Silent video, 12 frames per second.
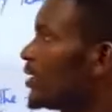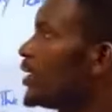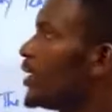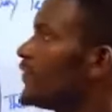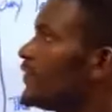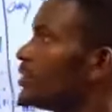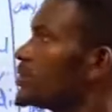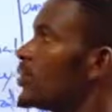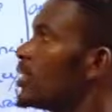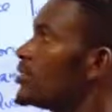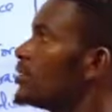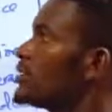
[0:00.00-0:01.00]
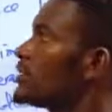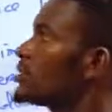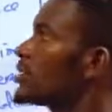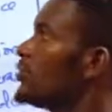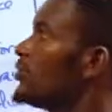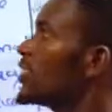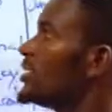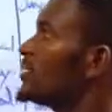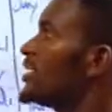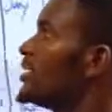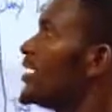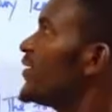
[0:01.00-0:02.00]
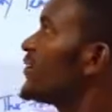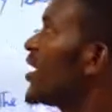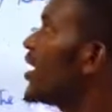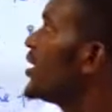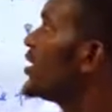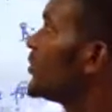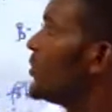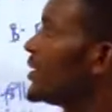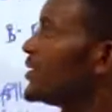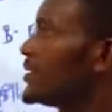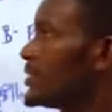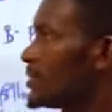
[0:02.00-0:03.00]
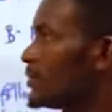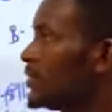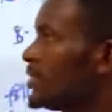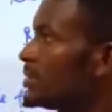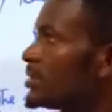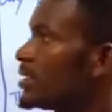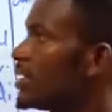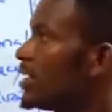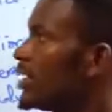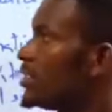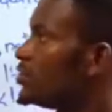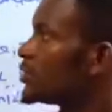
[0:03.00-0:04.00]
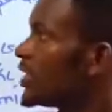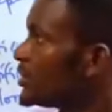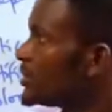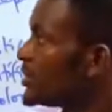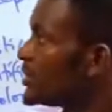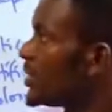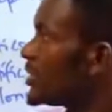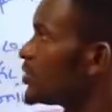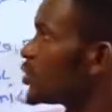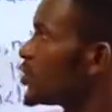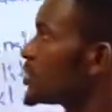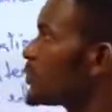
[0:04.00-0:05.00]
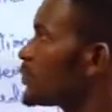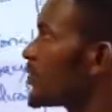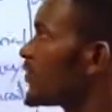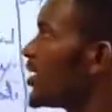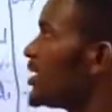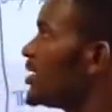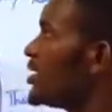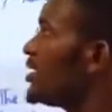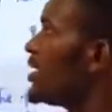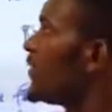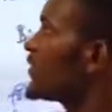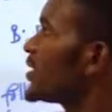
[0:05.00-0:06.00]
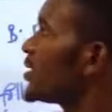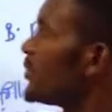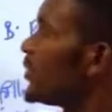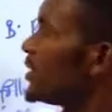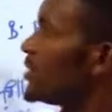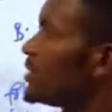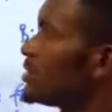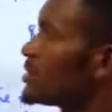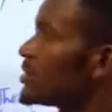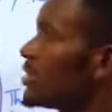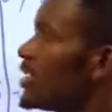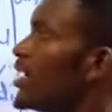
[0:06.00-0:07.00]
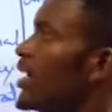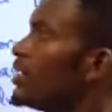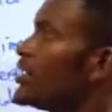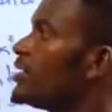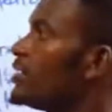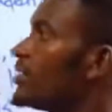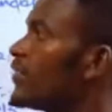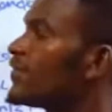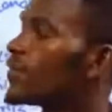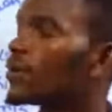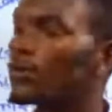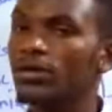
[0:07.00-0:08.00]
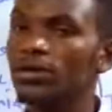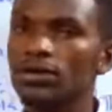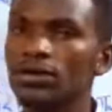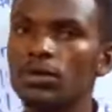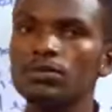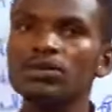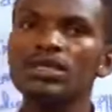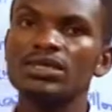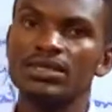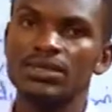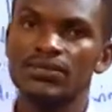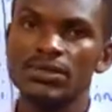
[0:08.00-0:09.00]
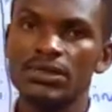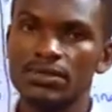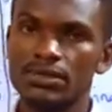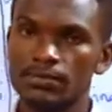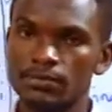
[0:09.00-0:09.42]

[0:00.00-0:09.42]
The first one, it is education after independence. It means education that was provided after independence are the following objectives.